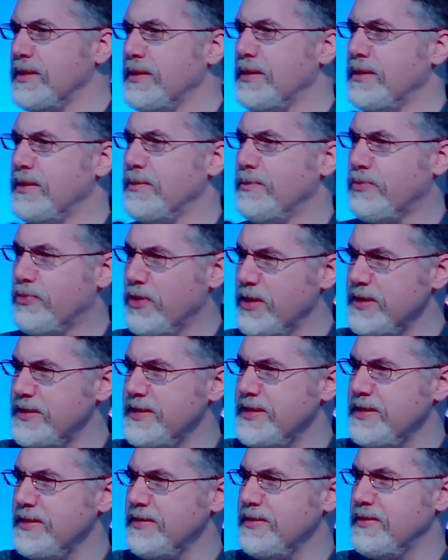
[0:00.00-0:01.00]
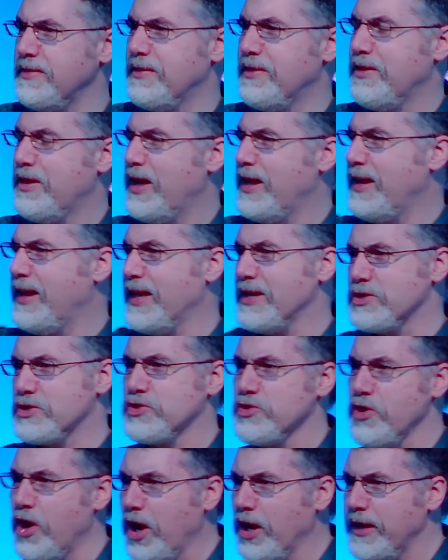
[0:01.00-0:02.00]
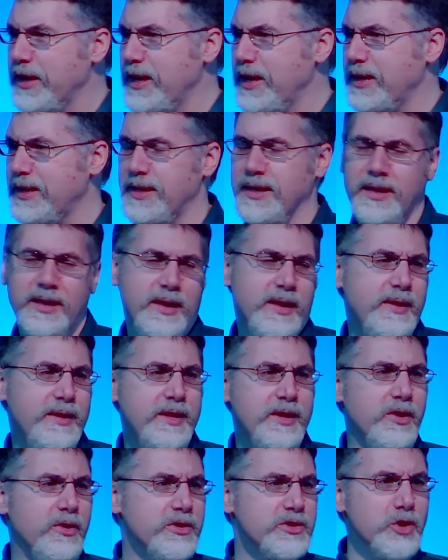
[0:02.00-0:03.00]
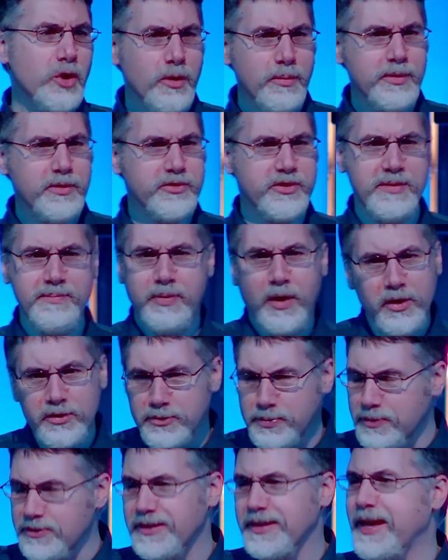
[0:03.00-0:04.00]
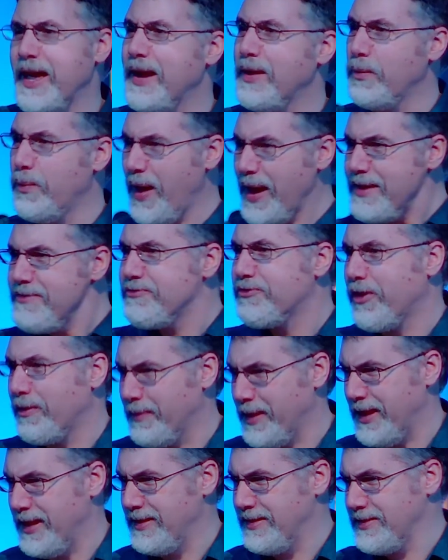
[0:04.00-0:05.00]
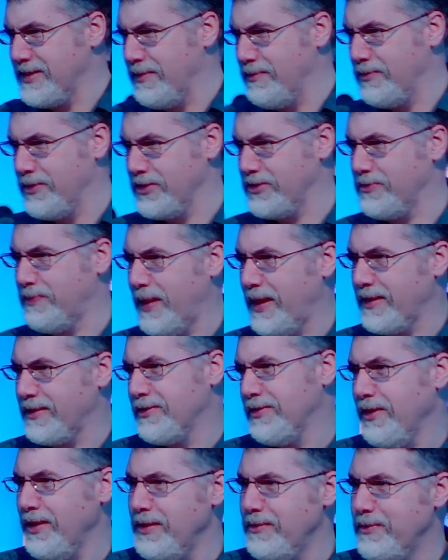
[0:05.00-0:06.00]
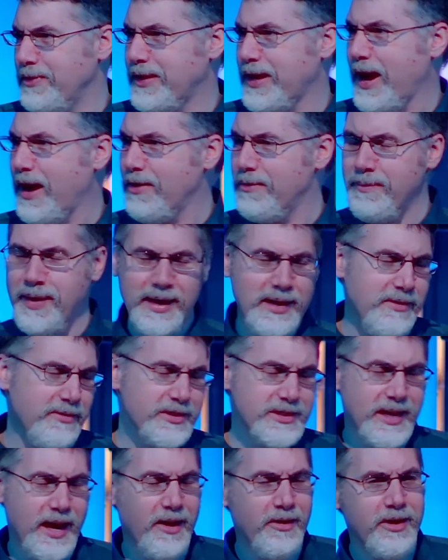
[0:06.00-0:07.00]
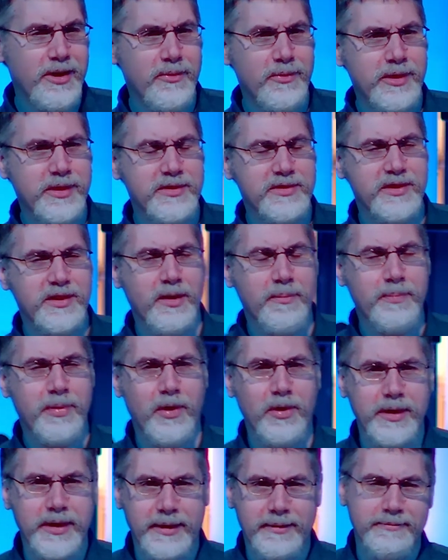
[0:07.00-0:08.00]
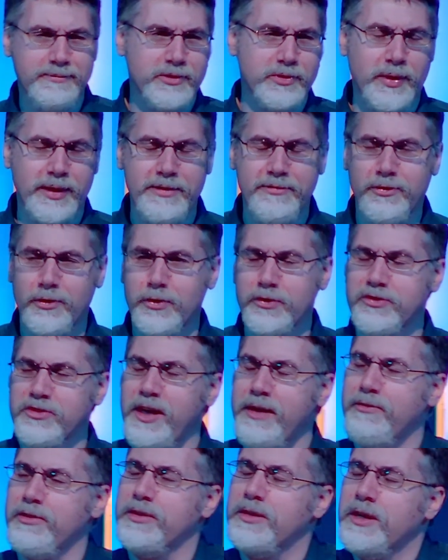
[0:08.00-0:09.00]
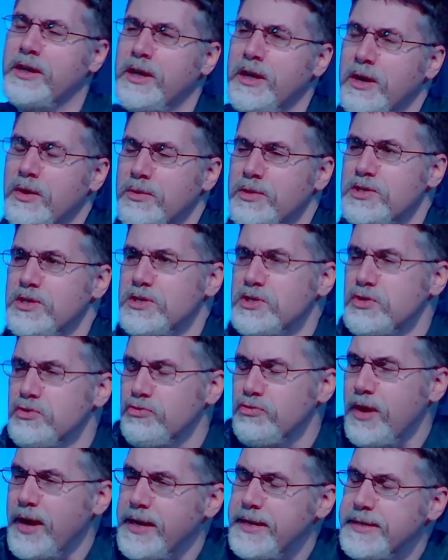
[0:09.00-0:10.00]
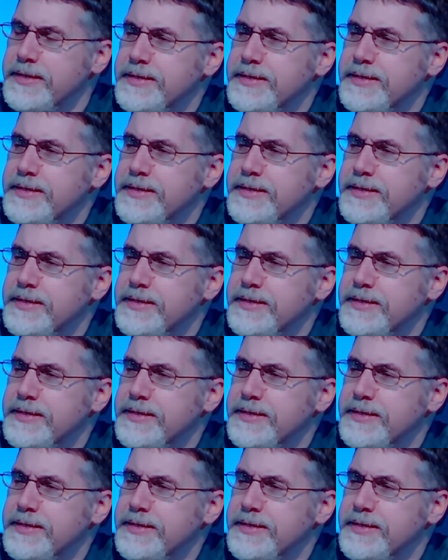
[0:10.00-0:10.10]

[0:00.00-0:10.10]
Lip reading: printed, electronic. You know, it's almost impossible to get away from it in some respects, right? Many of us carry it with us in our pocket 24/7, which is great.